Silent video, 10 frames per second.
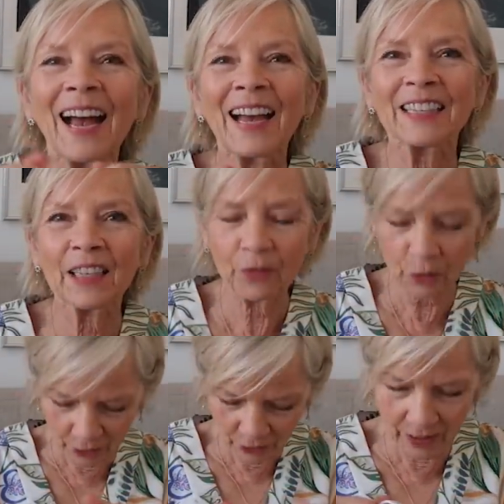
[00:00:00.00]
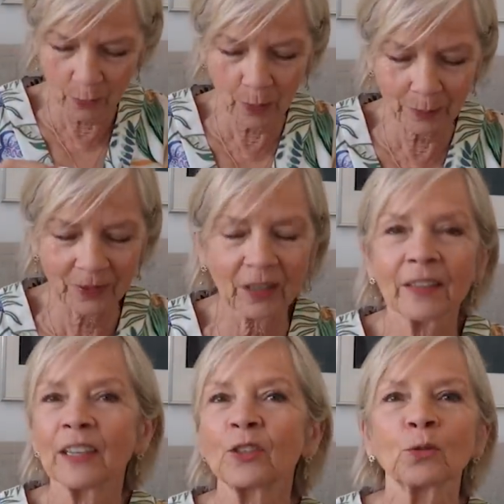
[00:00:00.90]
and if you go to their
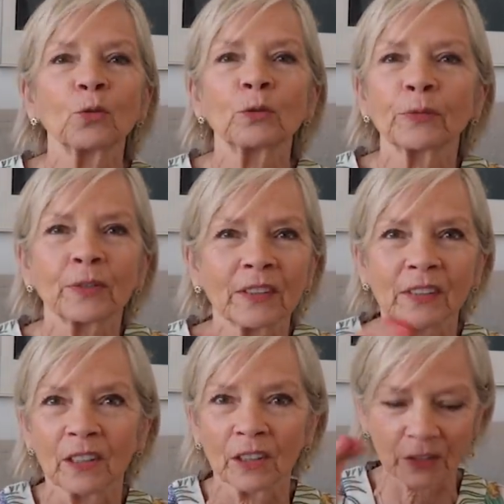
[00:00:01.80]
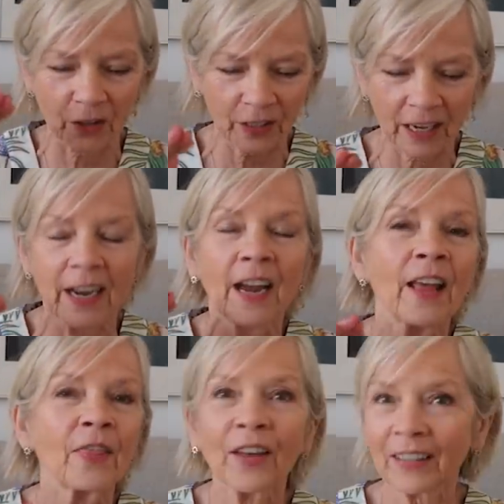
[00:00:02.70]
website, they do all different styles. Okay,
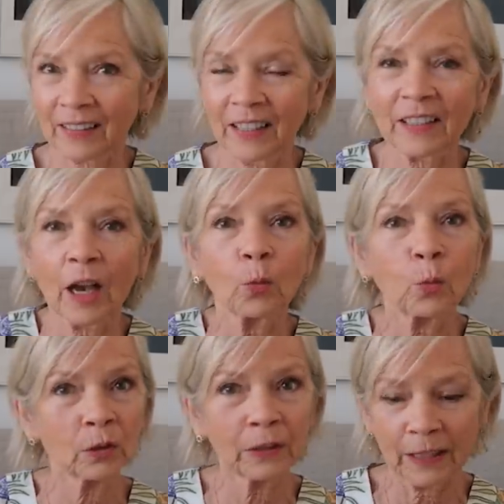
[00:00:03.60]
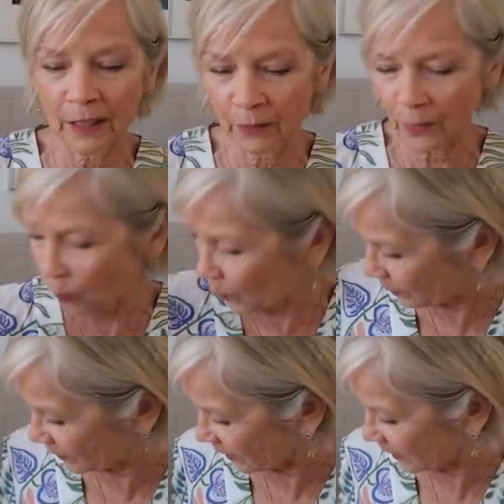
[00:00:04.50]
that's it. I will leave the
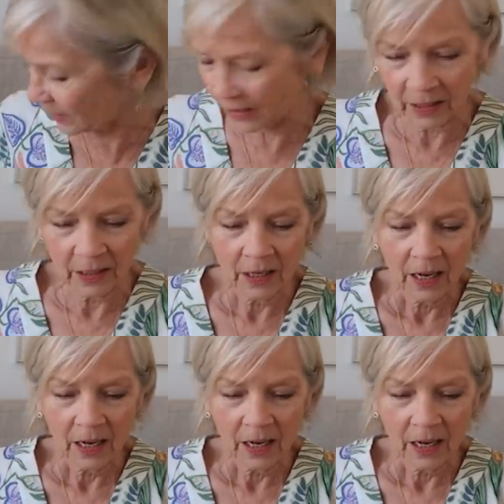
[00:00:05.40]
website